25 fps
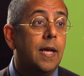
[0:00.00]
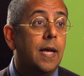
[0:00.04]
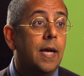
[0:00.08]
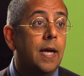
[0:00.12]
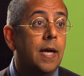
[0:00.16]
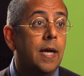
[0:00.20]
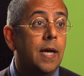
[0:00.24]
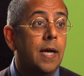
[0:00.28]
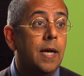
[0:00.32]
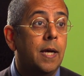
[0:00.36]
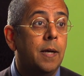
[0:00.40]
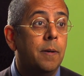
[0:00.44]

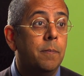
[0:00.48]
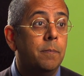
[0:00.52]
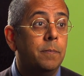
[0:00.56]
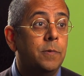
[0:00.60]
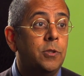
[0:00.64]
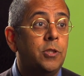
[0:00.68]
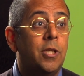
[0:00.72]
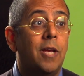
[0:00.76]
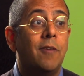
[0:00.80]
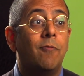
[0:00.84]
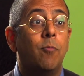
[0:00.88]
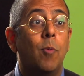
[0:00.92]

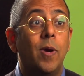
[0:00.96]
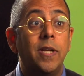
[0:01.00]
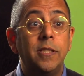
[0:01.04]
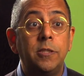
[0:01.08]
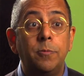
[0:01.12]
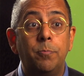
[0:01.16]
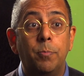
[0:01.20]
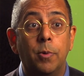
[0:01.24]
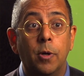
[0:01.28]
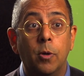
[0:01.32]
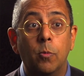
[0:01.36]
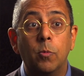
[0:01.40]
Um, Jeff
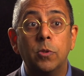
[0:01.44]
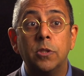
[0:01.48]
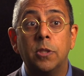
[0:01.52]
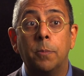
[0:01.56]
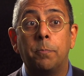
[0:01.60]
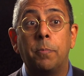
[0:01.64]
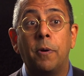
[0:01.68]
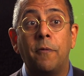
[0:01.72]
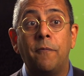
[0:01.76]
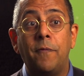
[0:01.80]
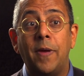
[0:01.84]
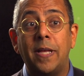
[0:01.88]
Westbrook was a
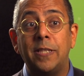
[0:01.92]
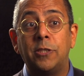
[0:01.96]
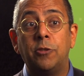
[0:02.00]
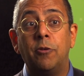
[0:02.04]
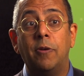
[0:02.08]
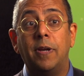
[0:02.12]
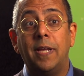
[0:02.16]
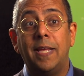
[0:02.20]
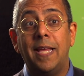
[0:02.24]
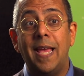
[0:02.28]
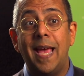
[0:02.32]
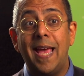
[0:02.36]

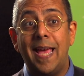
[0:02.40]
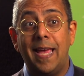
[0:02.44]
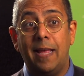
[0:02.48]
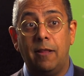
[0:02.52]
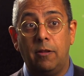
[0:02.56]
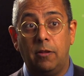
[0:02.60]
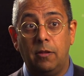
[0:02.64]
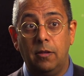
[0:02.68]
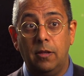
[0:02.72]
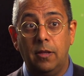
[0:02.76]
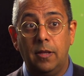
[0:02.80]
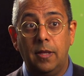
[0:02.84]
professor at
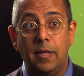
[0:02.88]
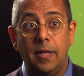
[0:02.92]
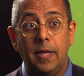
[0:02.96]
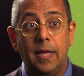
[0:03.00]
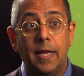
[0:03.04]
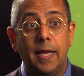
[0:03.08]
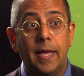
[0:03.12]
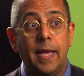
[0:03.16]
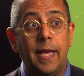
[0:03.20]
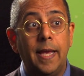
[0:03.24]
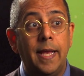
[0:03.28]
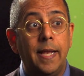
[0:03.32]
Yale
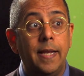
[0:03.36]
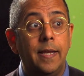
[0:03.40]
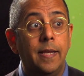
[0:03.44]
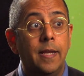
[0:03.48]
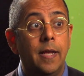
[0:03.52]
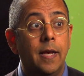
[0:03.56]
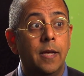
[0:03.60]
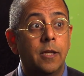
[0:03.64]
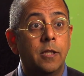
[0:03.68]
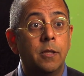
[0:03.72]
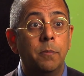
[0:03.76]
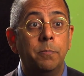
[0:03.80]
in
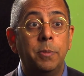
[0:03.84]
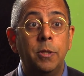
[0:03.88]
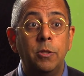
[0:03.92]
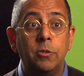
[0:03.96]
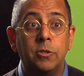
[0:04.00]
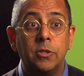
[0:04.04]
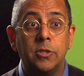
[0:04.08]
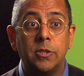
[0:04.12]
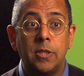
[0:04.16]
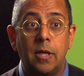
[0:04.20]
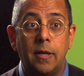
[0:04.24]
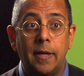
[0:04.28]
uh,
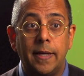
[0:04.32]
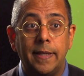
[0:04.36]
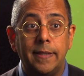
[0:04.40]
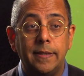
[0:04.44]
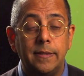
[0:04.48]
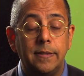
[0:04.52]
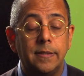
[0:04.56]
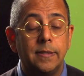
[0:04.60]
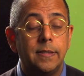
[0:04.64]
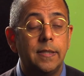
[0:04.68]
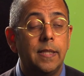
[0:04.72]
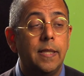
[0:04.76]
computer
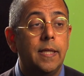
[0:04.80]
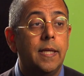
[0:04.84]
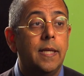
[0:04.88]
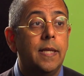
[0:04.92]
science.